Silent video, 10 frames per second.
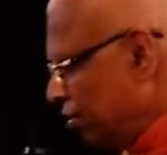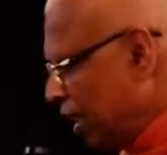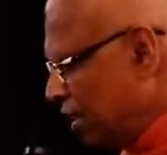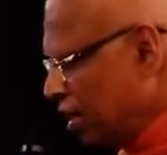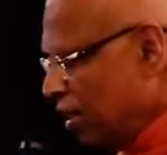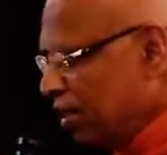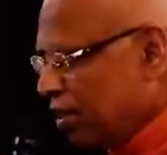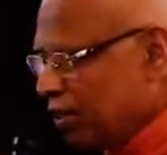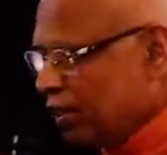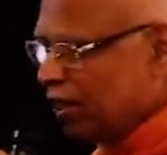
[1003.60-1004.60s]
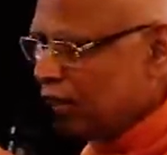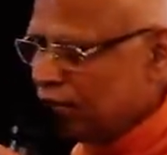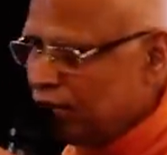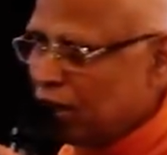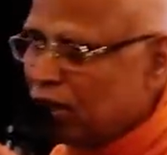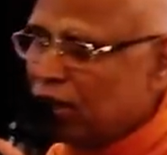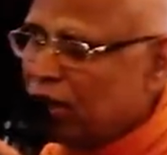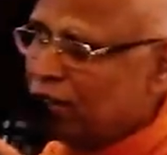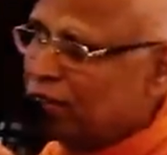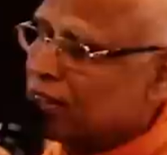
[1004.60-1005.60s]
1996, we
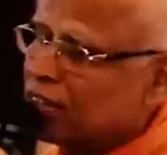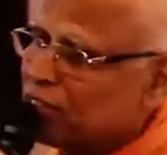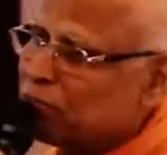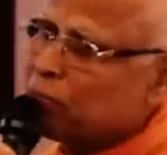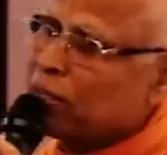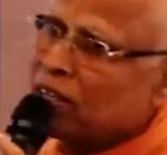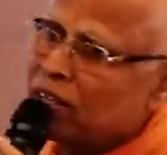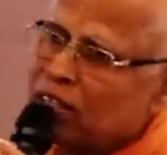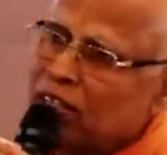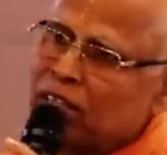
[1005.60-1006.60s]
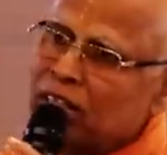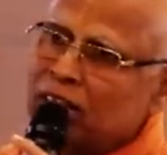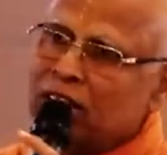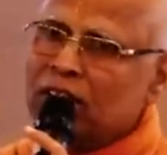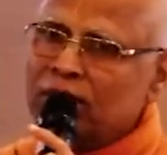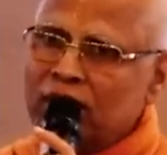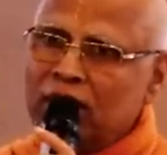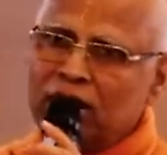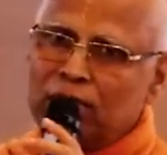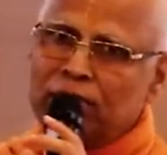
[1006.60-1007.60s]
organized the
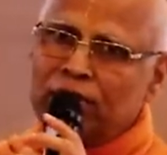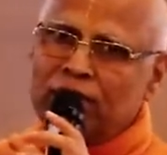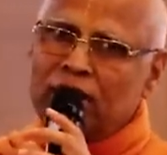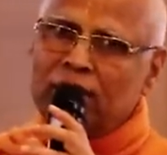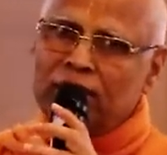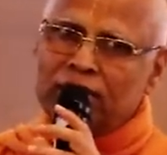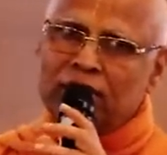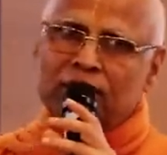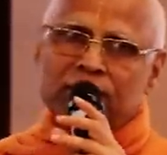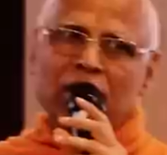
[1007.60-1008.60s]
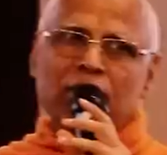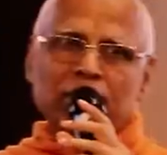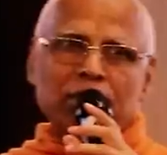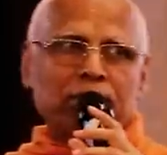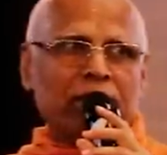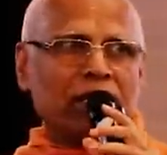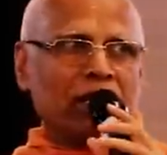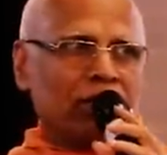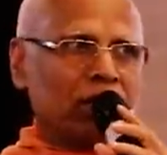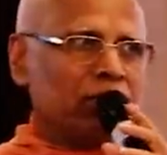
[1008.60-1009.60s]
100th birth anniversary of Srila
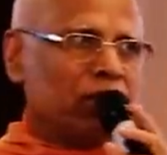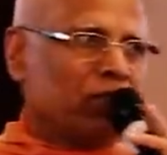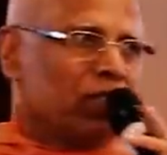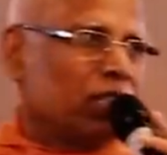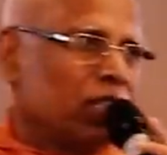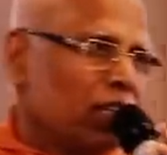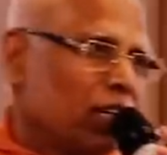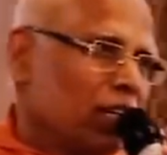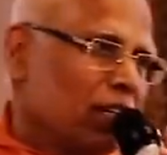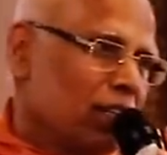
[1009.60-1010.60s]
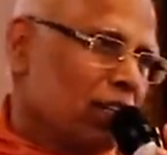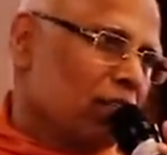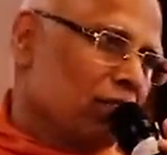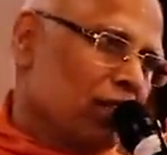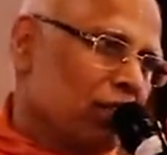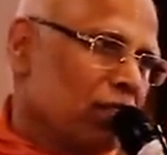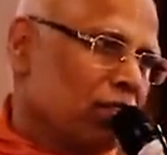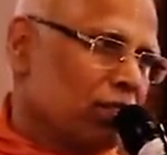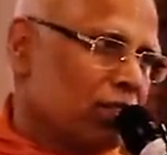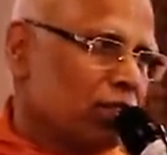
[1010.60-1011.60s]
Prabhupada. Everyone was thinking, well,
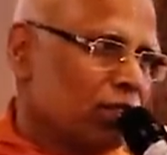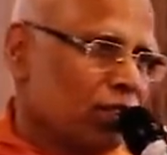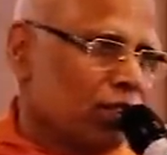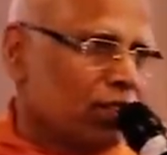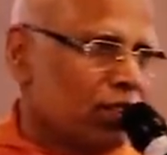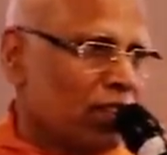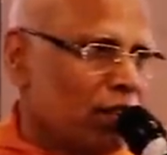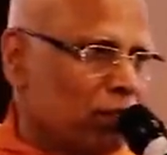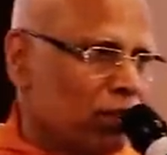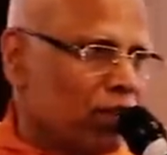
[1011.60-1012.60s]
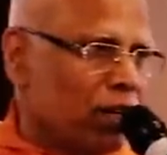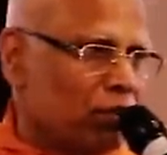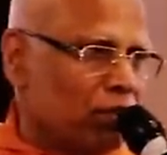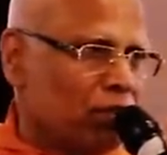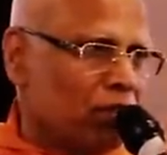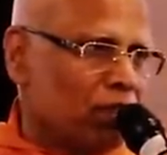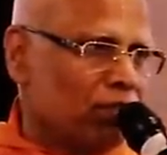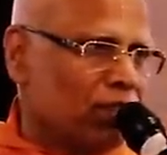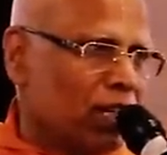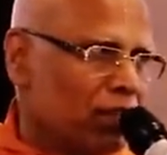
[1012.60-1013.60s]
his disciples, how to
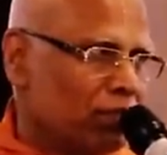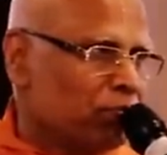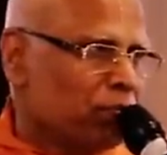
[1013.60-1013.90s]
glorify,